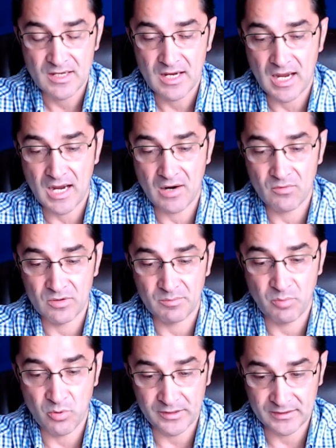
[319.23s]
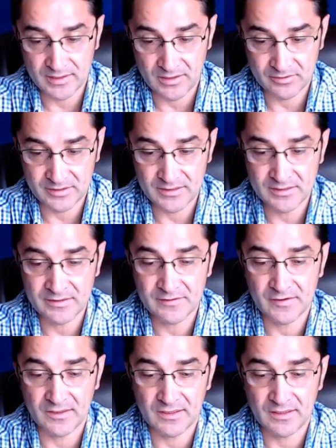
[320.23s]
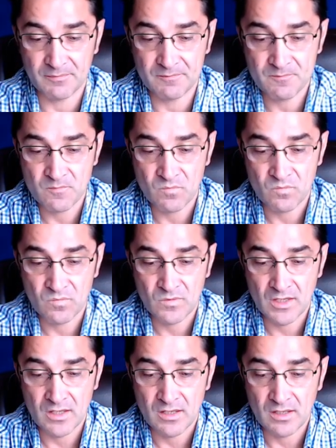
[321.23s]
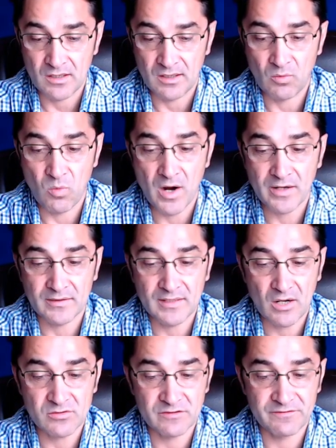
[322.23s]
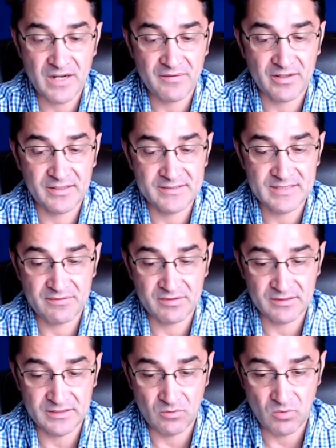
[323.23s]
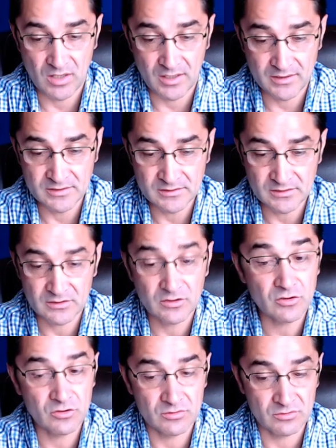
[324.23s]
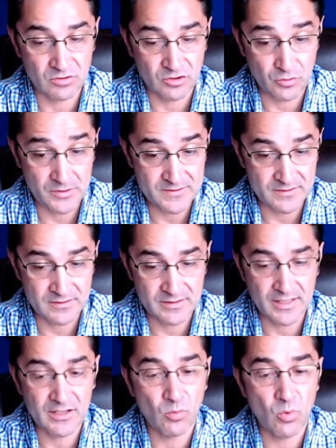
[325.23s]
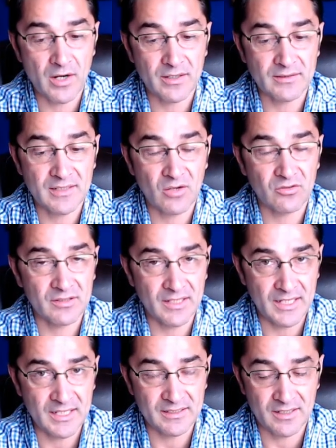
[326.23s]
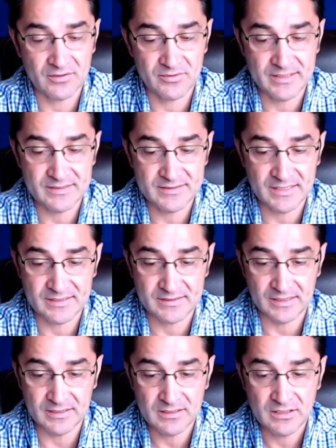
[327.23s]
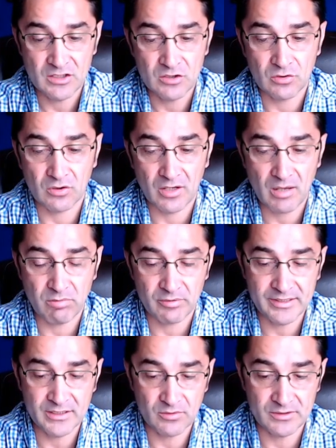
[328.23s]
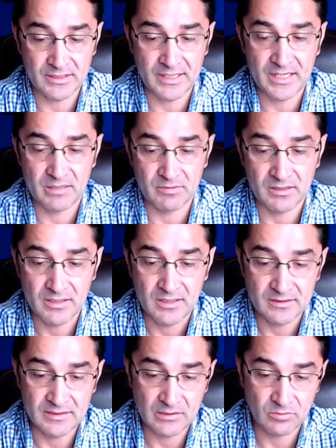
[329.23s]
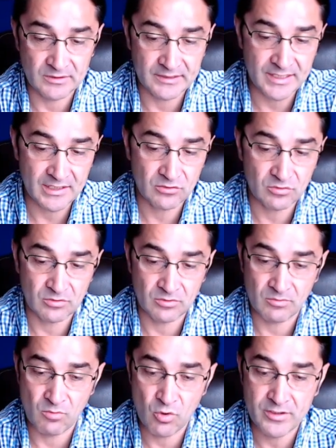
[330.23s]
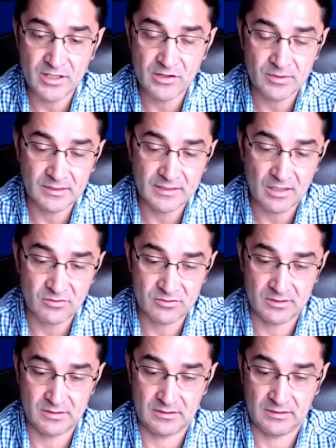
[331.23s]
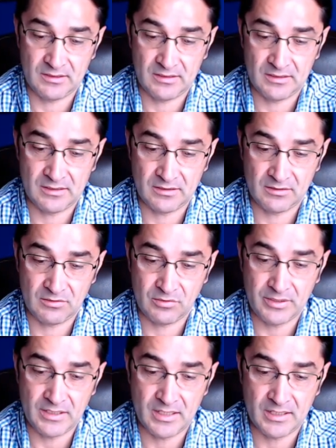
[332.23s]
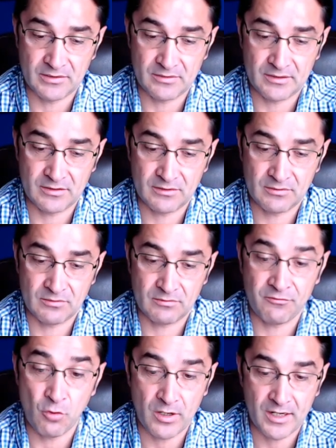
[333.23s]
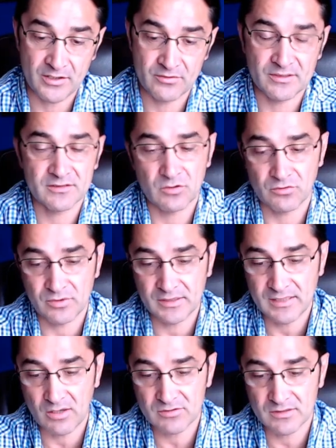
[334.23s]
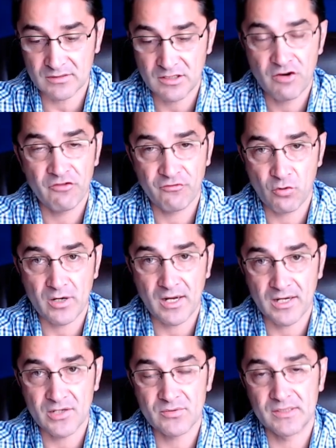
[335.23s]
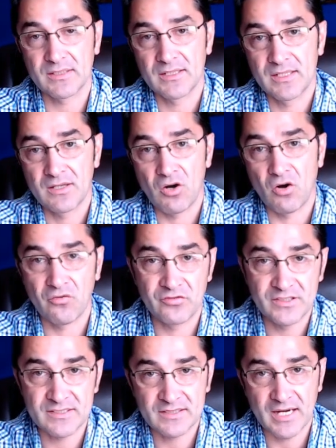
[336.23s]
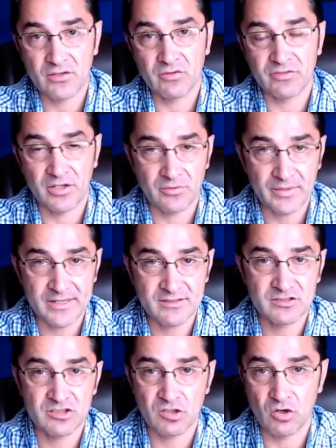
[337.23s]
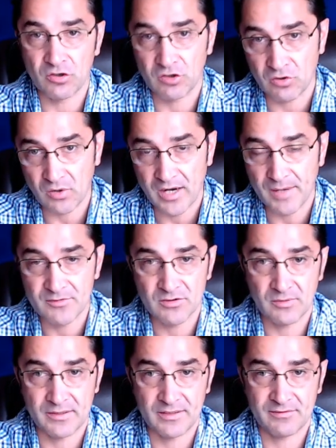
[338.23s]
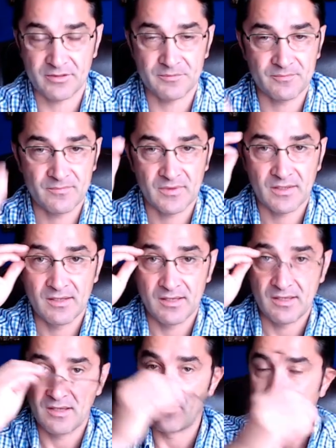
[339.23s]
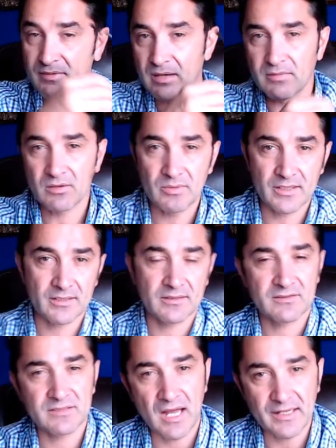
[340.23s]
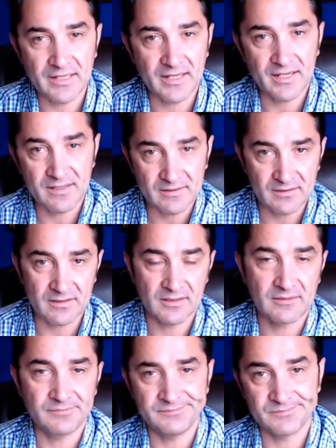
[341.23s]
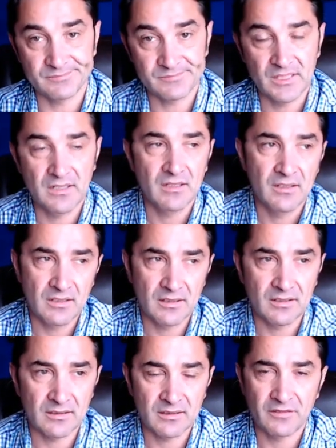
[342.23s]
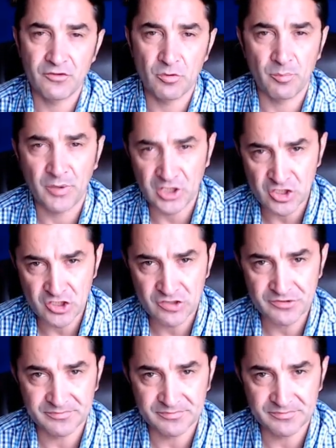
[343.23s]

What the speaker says: I will point out here the 1,571 to treason and 1,860 to collaborating with the enemy. They will get to more than 3,400. So 3,400 of this kind of arrests or crimes or whatever. Remember when Stalin had a few purges?